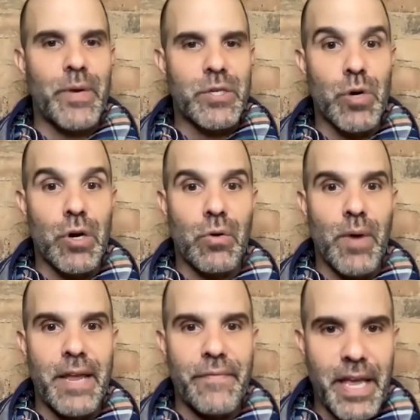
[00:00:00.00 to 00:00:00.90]
in which we're
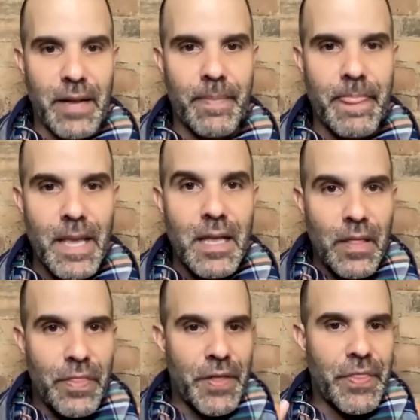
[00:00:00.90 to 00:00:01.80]
craving
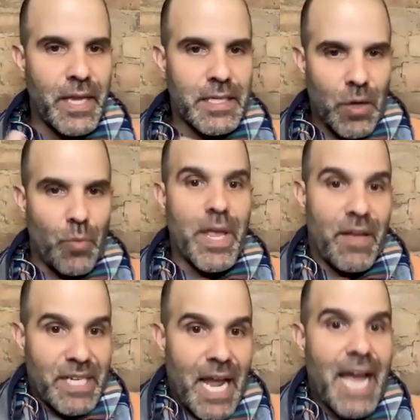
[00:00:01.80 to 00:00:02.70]
the things that we
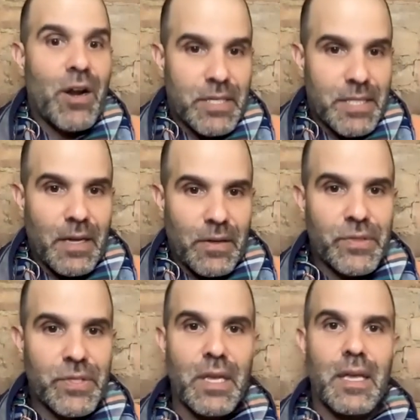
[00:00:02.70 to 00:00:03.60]
have denied
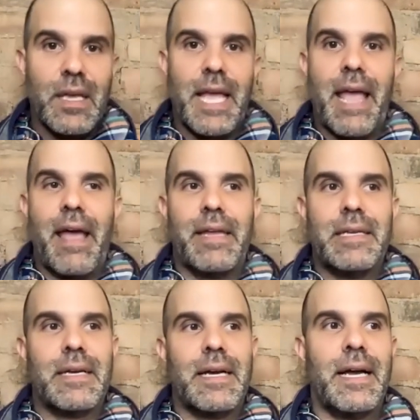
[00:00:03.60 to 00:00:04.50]
ourselves
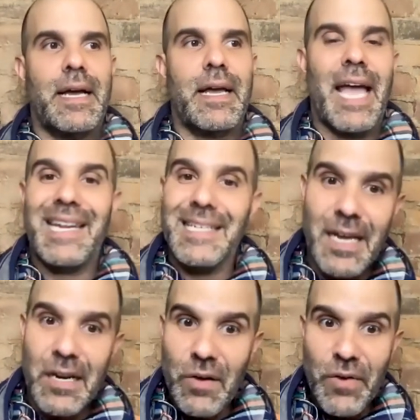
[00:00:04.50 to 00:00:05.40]
and uh and it's
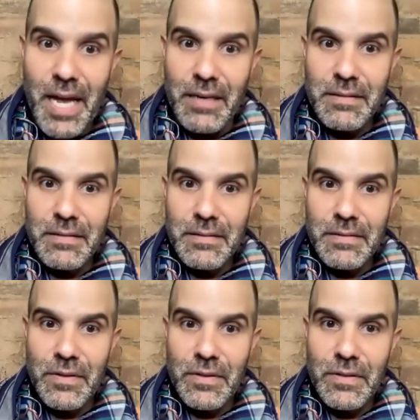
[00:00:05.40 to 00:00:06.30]
not over yet
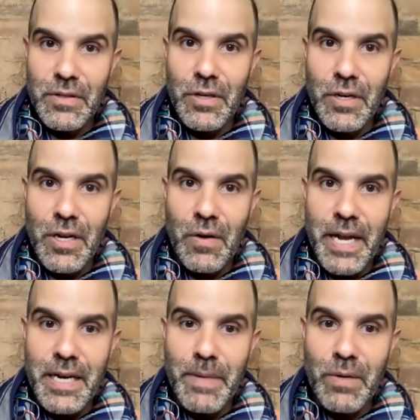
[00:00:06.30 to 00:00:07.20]
you know
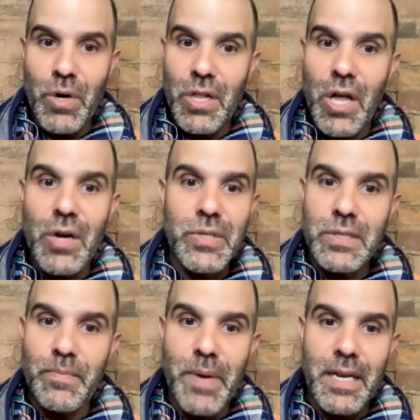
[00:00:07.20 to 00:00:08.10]
and i mean we're
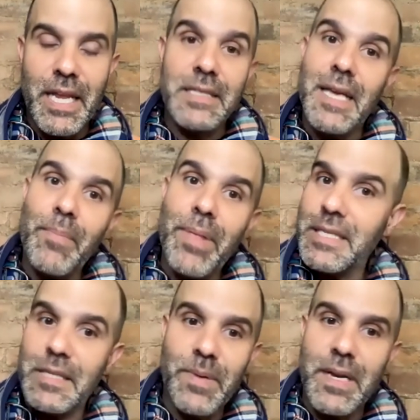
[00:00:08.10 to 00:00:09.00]
close but in some
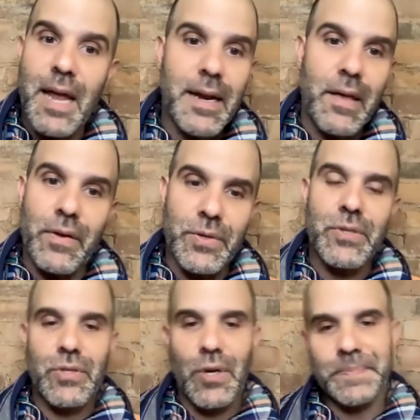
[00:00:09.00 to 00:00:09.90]
places but not in
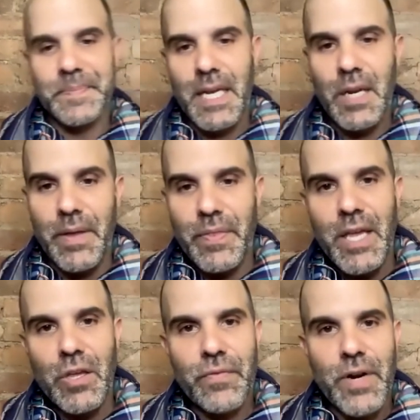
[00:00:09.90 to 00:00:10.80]
others so anyway
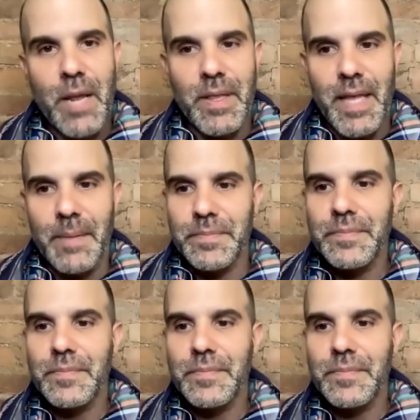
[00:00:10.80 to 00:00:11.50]
thank you for naming that